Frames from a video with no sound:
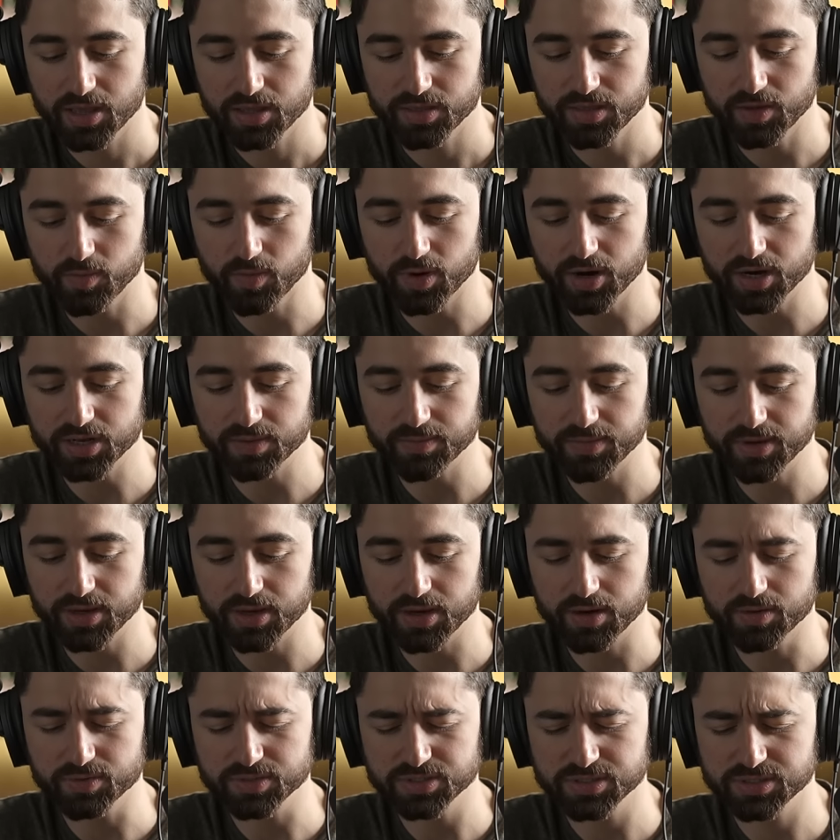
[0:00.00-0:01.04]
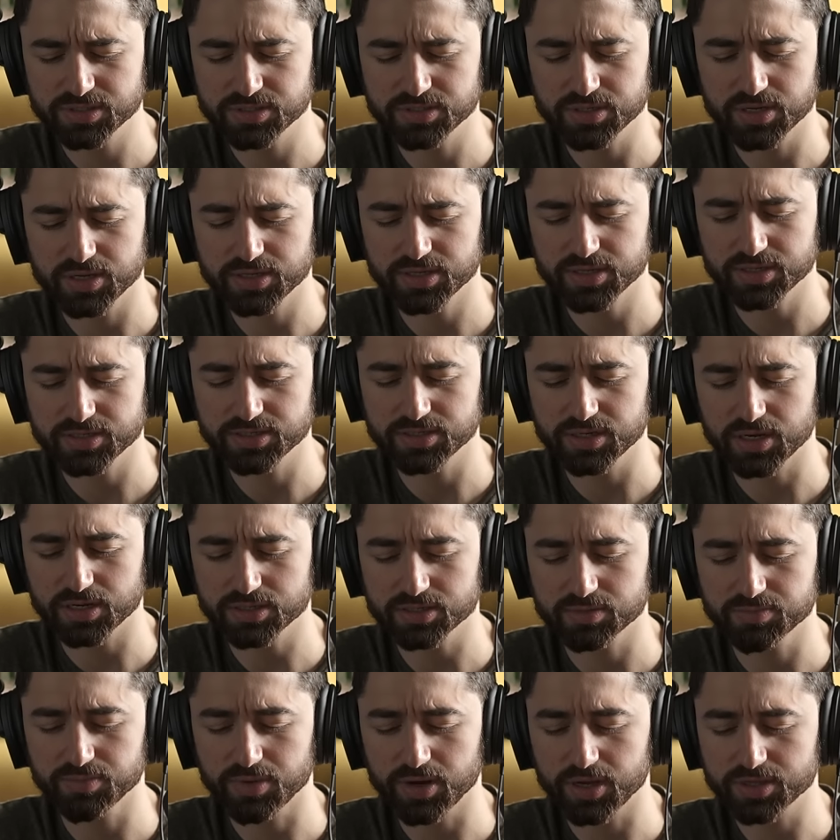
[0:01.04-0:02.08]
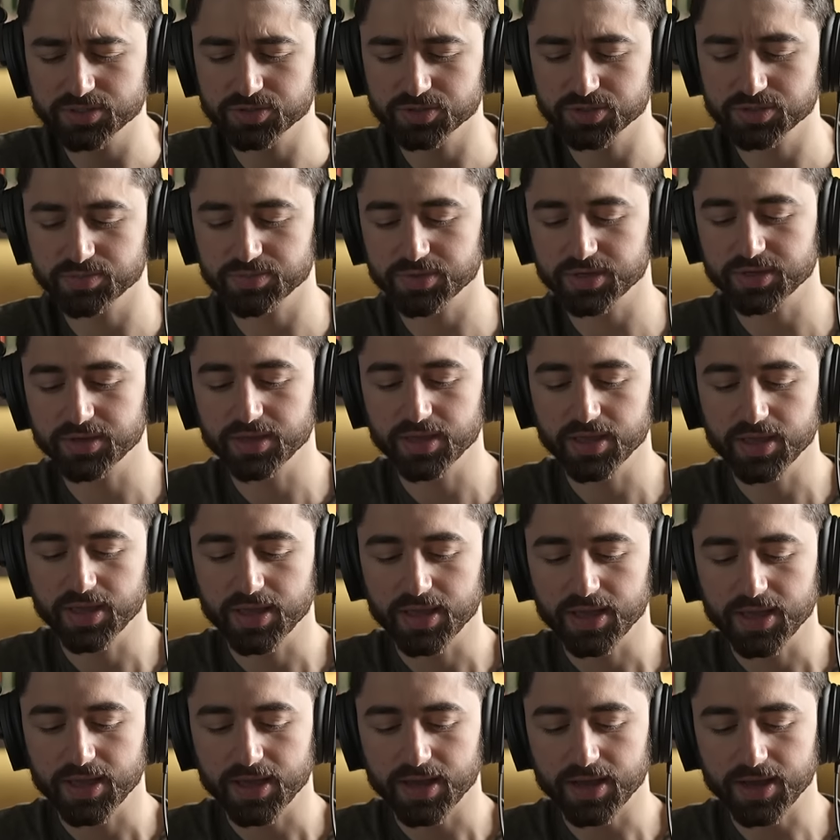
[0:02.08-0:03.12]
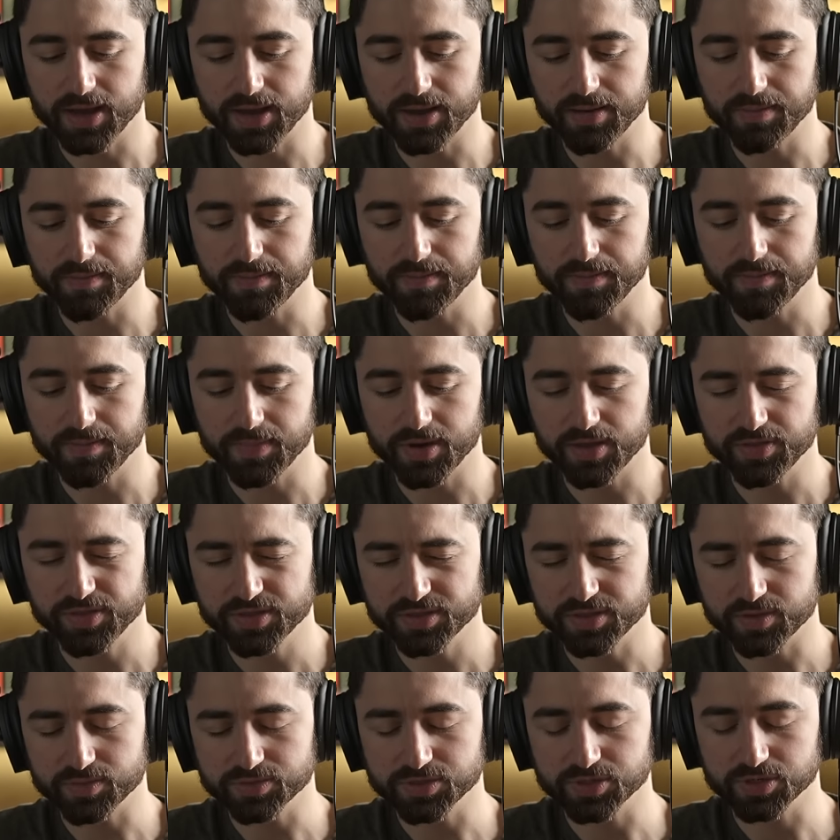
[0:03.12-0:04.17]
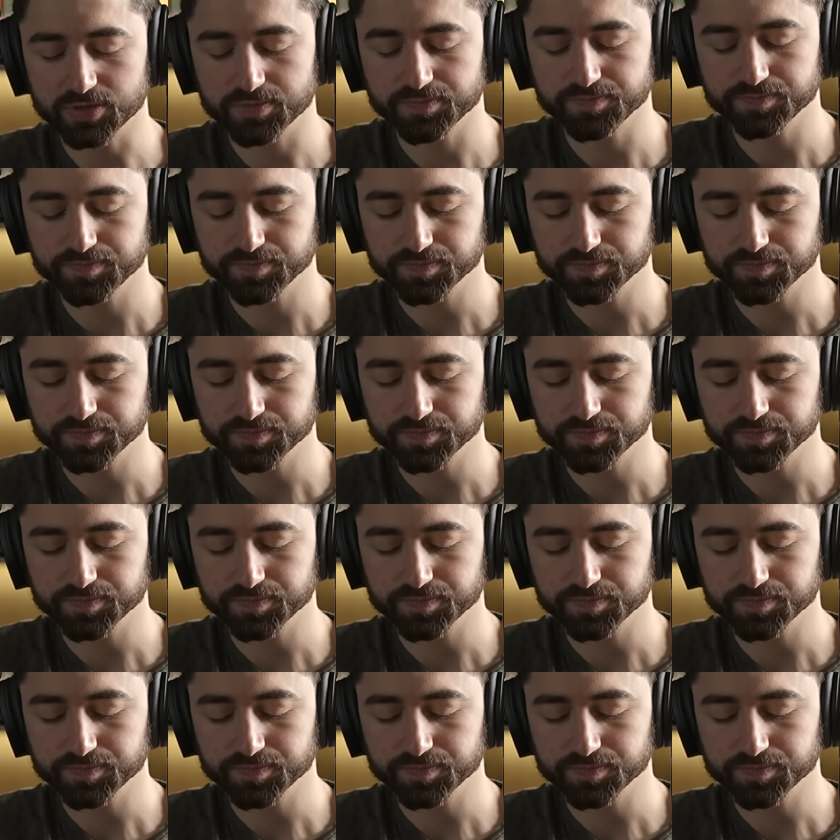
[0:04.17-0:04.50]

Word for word: they wanted to make. Oh, it was I think Doctor Boz or something. Um, I think that was her.